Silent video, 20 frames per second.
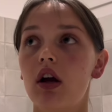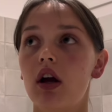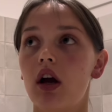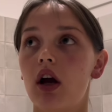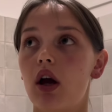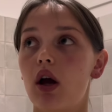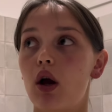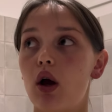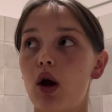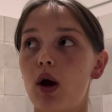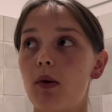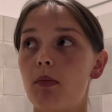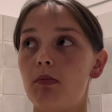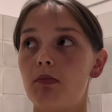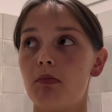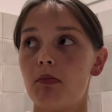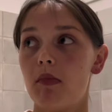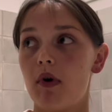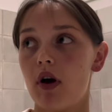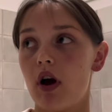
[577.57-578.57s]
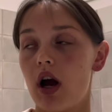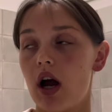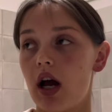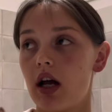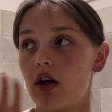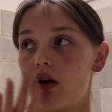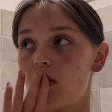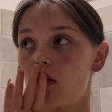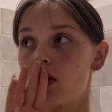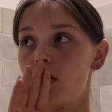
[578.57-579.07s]
had
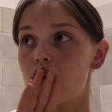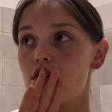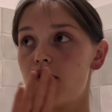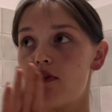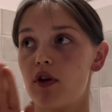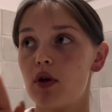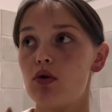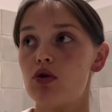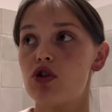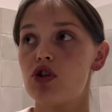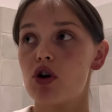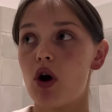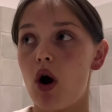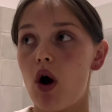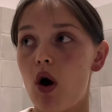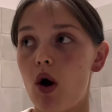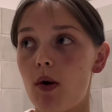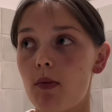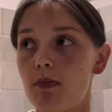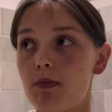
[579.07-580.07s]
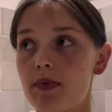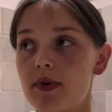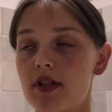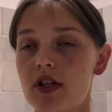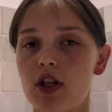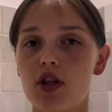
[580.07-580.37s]
a look in a few shops.